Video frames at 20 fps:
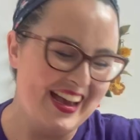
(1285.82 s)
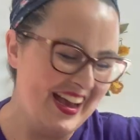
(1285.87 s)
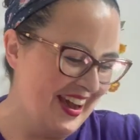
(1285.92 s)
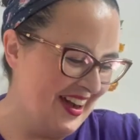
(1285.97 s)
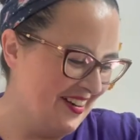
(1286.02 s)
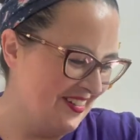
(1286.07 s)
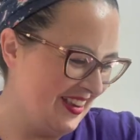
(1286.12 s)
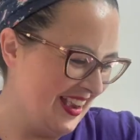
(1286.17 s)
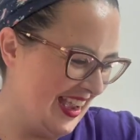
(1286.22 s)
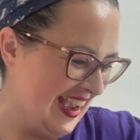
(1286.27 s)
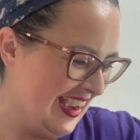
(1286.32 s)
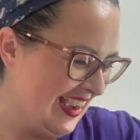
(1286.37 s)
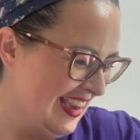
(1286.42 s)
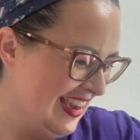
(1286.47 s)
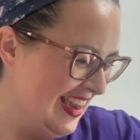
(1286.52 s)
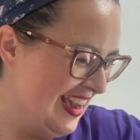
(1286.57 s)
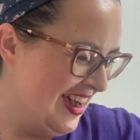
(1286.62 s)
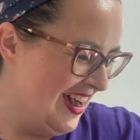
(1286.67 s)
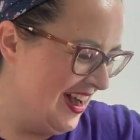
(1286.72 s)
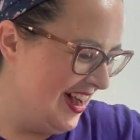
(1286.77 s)
Okay,
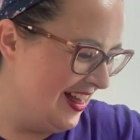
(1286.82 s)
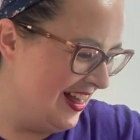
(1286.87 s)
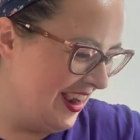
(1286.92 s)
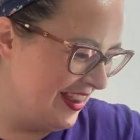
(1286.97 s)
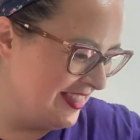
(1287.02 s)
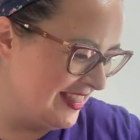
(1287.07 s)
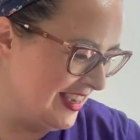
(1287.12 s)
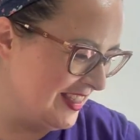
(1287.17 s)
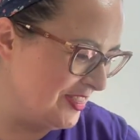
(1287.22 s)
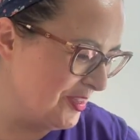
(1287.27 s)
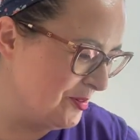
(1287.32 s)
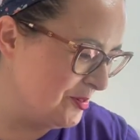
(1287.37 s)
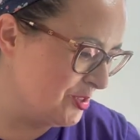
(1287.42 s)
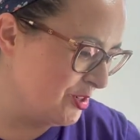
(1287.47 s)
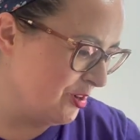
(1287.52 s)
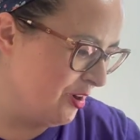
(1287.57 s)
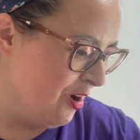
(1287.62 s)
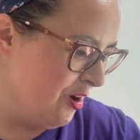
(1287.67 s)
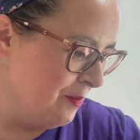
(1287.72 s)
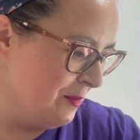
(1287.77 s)
I think those
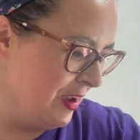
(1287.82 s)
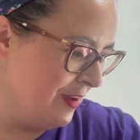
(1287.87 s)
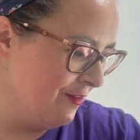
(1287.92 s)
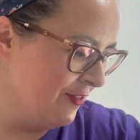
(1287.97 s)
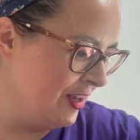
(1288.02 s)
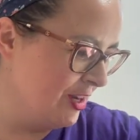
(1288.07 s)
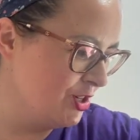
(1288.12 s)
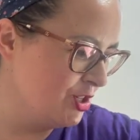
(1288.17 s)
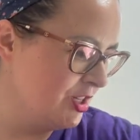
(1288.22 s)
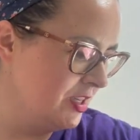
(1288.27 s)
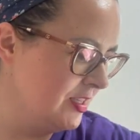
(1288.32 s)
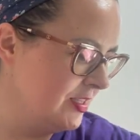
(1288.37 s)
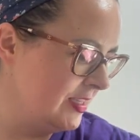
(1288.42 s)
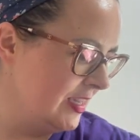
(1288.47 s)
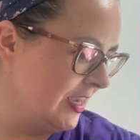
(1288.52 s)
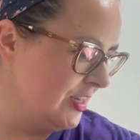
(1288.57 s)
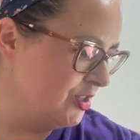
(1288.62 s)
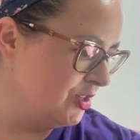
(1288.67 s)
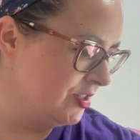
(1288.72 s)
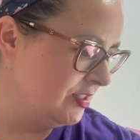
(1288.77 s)
are all my finishes.
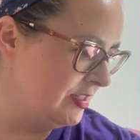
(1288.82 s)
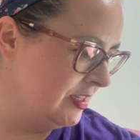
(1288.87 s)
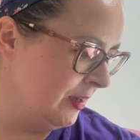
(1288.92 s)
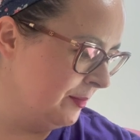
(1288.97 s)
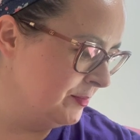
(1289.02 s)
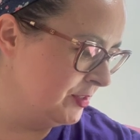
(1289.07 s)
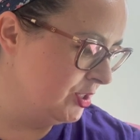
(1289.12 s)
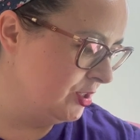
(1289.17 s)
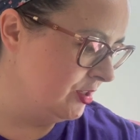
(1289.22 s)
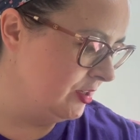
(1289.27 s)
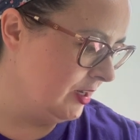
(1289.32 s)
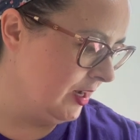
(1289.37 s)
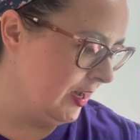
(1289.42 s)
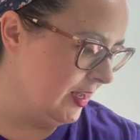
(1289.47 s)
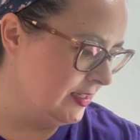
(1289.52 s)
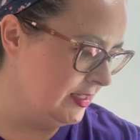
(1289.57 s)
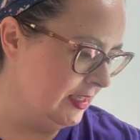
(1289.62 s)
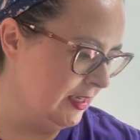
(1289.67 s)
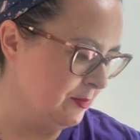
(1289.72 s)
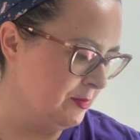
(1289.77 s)
I just dumped
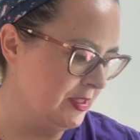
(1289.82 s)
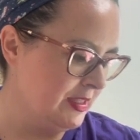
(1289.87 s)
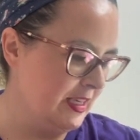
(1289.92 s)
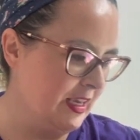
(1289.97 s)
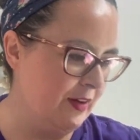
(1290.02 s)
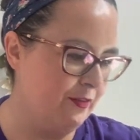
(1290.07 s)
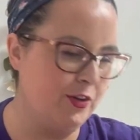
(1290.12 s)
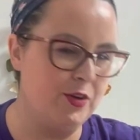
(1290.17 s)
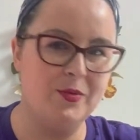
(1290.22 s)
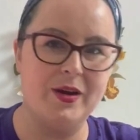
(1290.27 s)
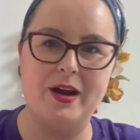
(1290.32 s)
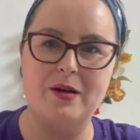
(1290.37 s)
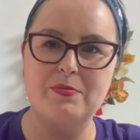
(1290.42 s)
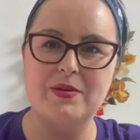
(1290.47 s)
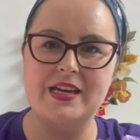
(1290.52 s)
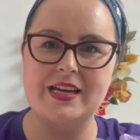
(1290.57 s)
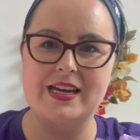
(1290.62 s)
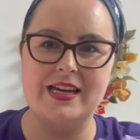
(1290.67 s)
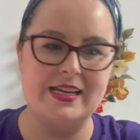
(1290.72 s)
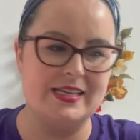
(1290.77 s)
uh, D M C everywhere
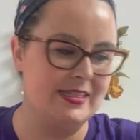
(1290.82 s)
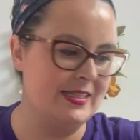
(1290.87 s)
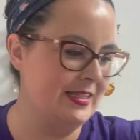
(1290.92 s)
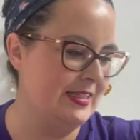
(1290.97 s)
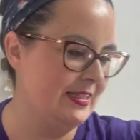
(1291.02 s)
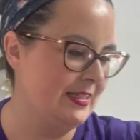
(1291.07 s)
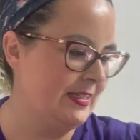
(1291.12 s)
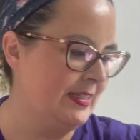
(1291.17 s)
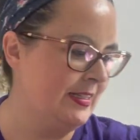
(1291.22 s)
because